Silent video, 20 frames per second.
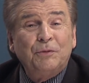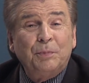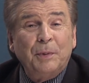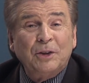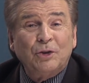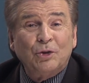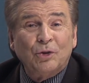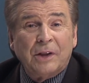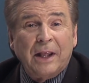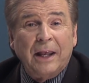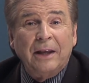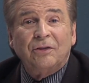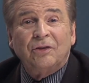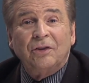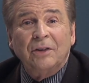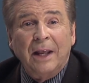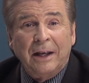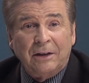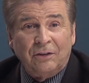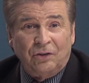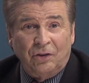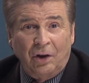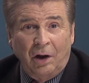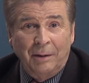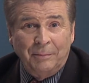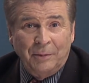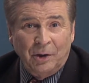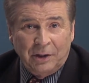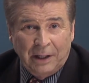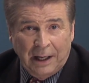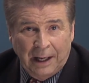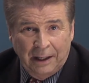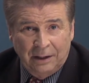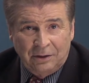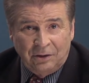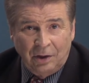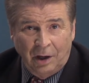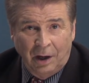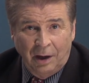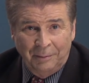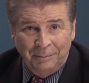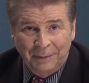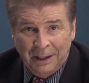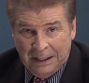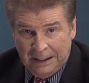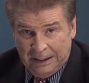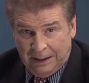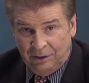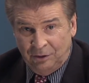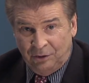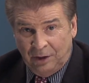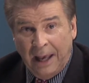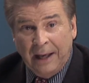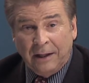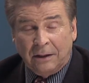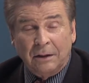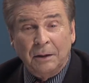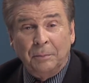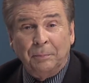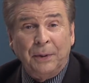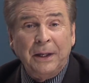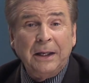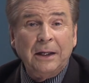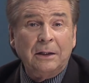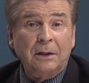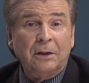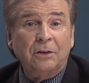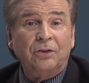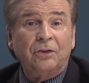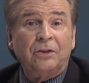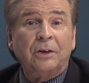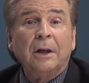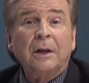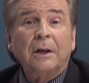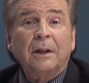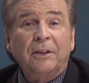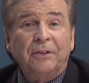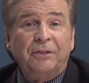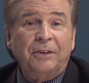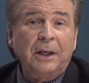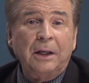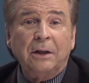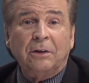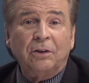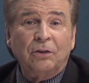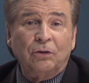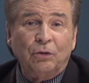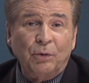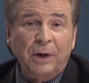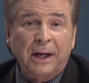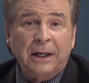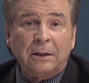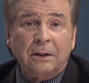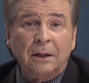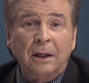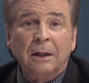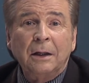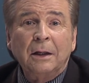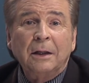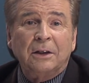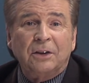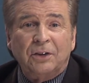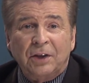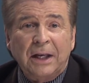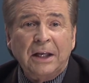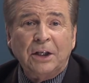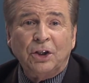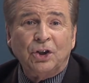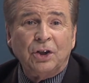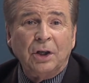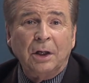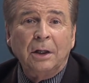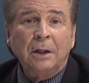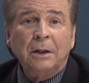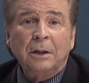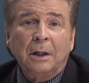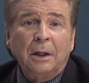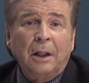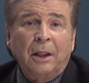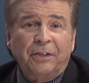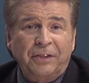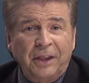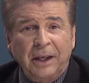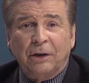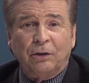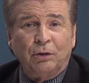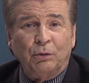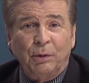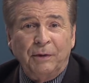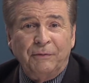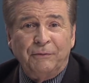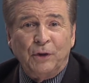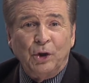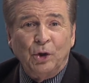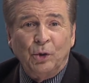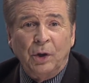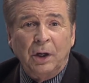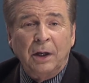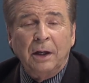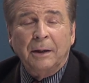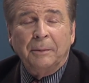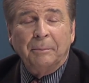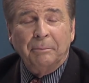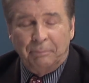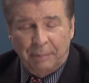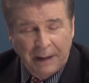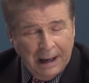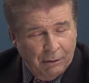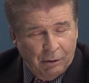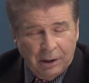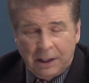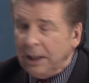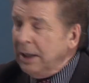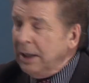special guest next time on Our Time is actor, pianist, theatre director, teacher, theatre reviewer, Barry